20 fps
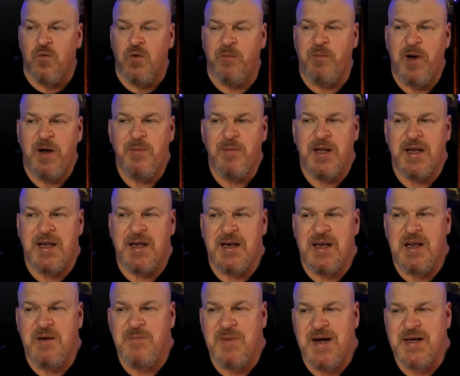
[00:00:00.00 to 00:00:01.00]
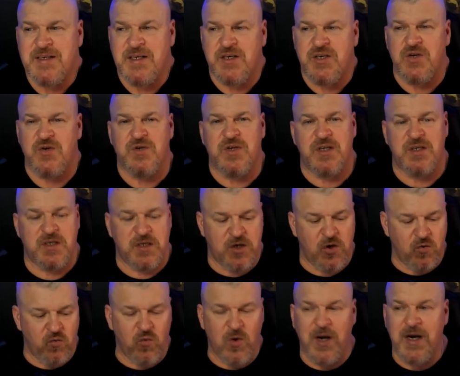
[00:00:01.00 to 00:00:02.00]
Republican in Massachusetts
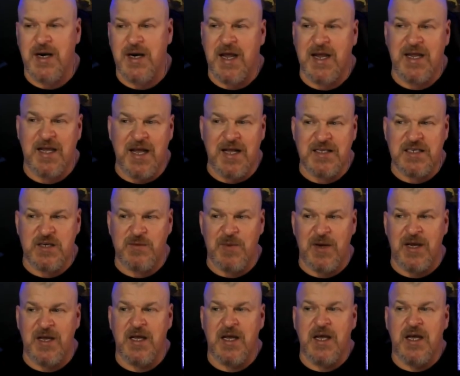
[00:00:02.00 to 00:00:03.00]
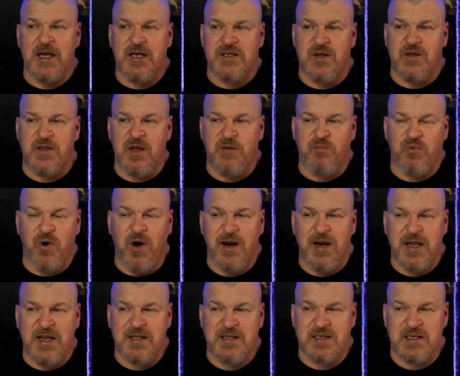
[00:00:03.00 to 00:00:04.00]
to run against me. So they
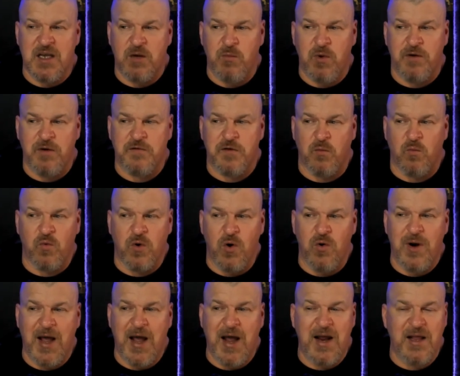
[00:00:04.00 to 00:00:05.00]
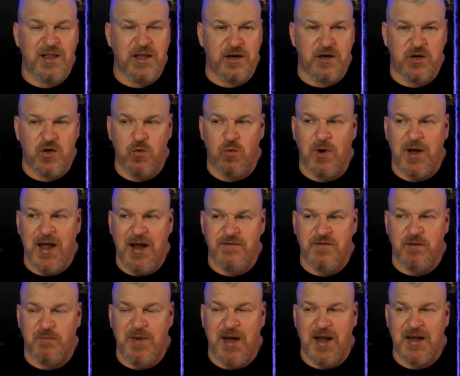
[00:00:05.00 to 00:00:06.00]
brought in someone from Rhode Island who will have
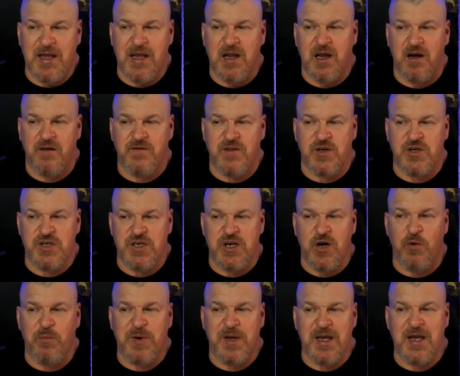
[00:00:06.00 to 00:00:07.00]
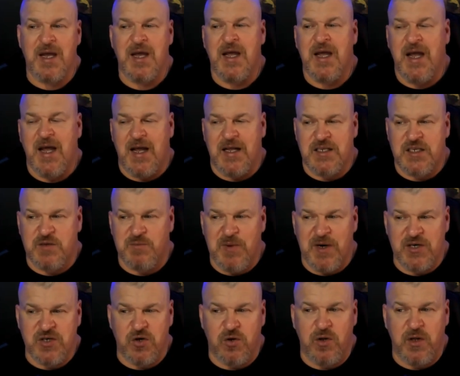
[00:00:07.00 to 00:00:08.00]
the backing of the GOP and
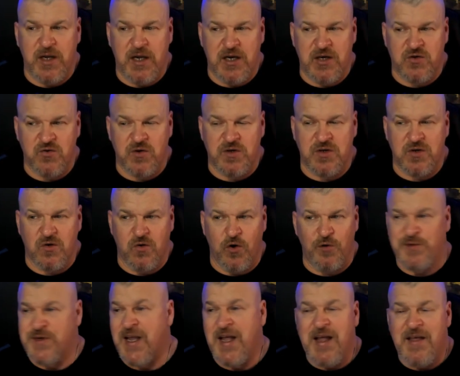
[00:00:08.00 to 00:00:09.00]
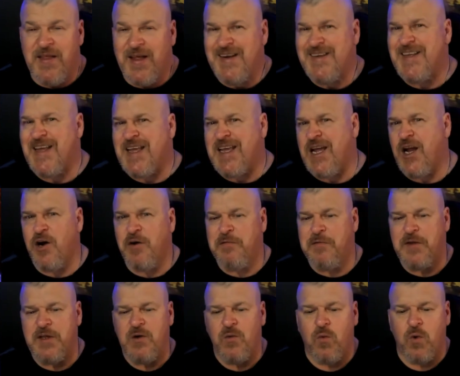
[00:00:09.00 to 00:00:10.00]
special interest groups. That is a
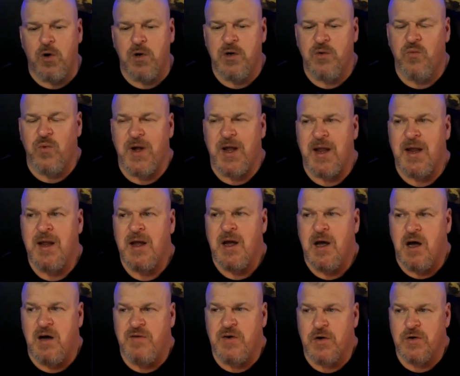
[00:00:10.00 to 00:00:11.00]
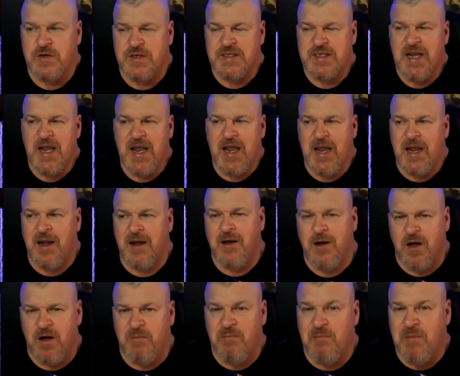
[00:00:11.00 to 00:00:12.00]
carefully worded way of her saying
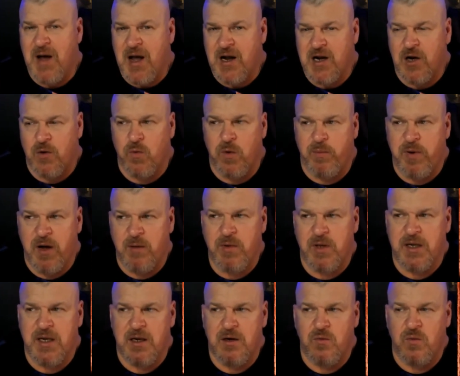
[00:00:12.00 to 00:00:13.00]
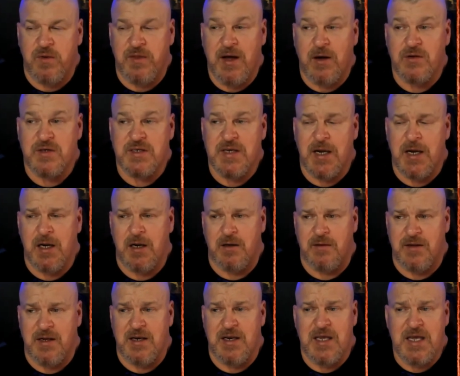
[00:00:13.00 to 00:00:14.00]
MAGA Republican without
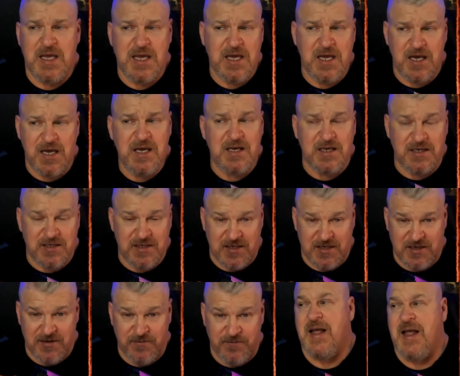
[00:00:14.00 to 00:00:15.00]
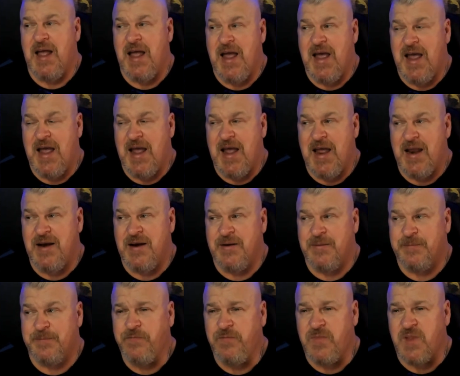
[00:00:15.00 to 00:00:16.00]
saying that he is and
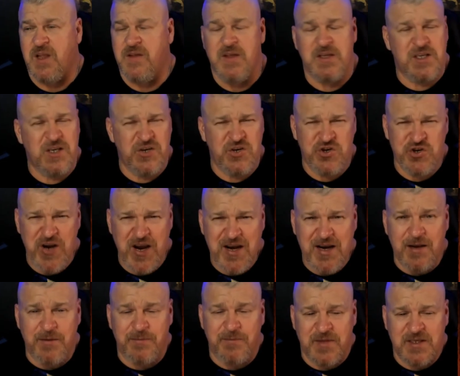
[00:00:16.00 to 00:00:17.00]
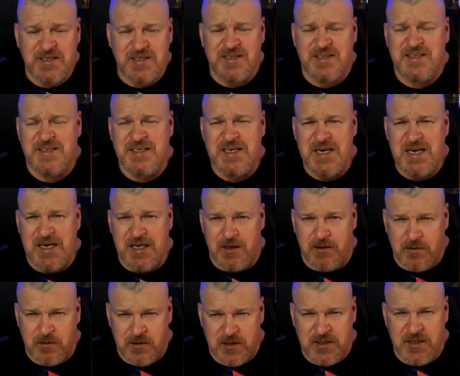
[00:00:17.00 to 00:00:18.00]
this is shady. This is
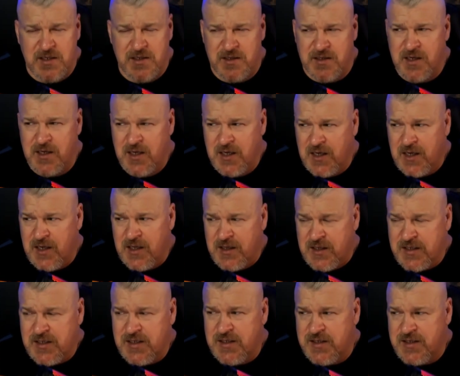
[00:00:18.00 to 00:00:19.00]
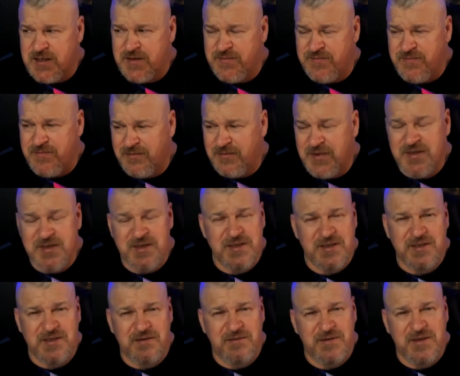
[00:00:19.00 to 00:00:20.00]
seedy. This is this is this
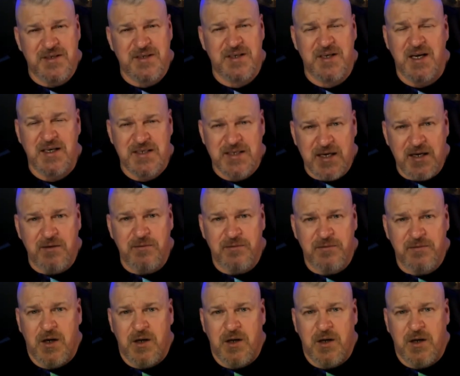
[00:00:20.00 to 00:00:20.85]
is disgusting.